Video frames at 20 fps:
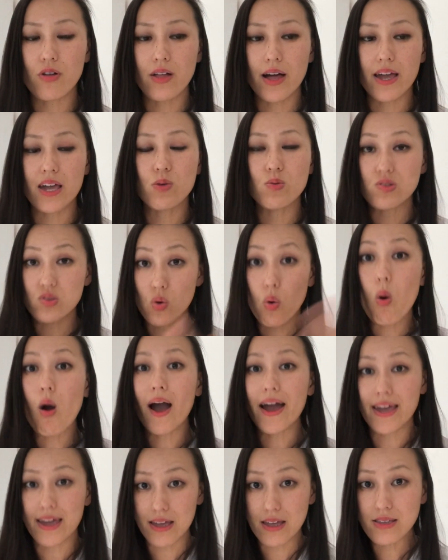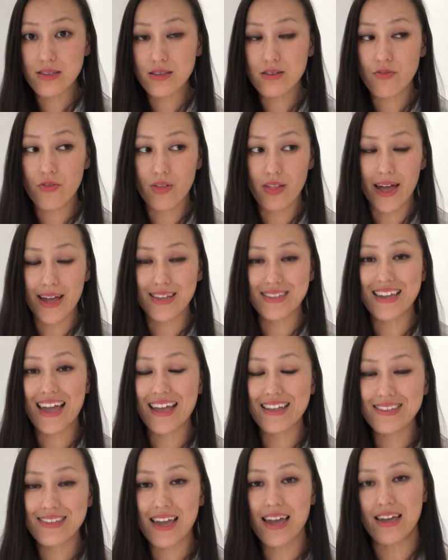he was quiet for
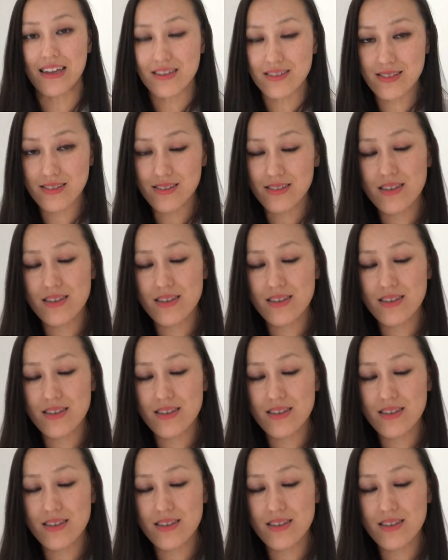10 days,